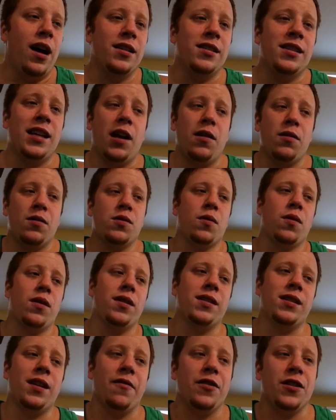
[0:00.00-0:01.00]
Sacred Sword
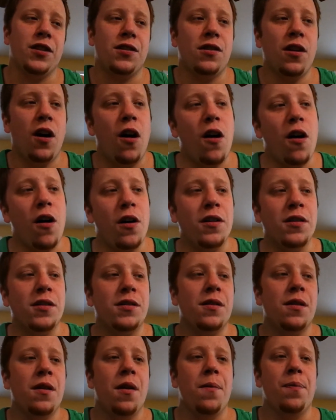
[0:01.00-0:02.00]
of the Seven
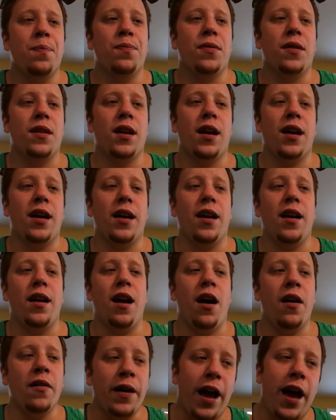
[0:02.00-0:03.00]
Stars.
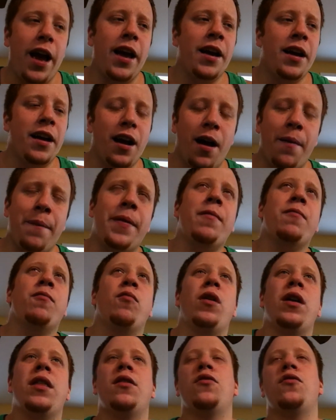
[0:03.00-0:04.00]
Okay, I
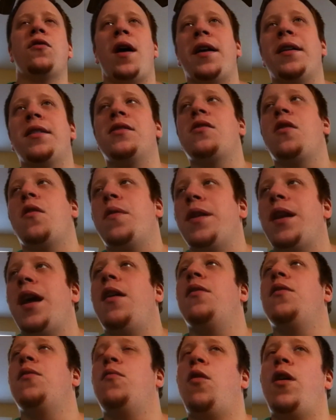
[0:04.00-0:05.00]
mean, with dragons going
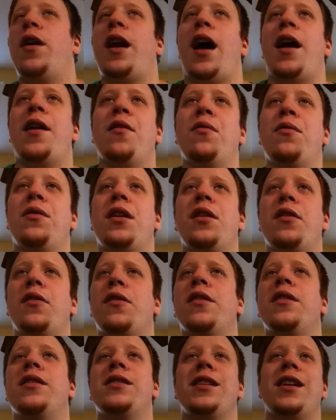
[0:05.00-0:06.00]
down to 1, I don't think you're
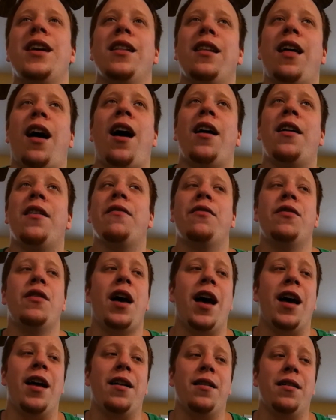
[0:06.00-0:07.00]
going to see a lot of
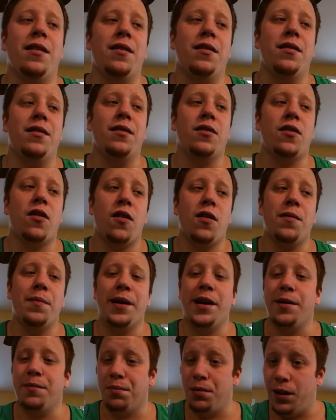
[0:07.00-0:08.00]
that card
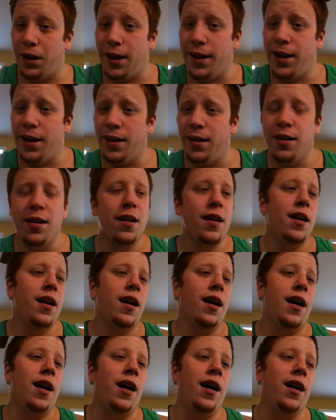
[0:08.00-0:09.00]
being played.
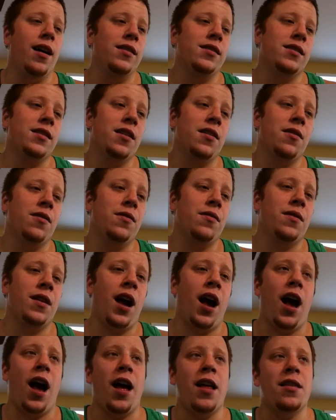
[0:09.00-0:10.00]
So
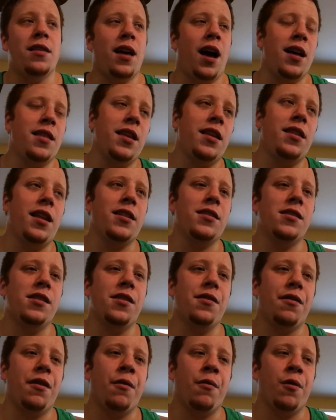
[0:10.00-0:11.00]
that I think that's
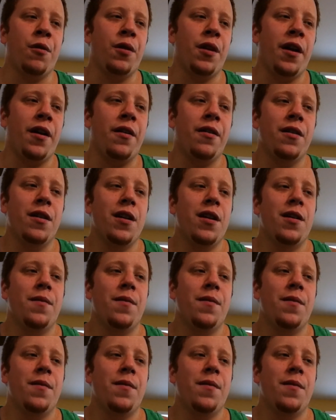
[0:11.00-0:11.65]
neither here nor there.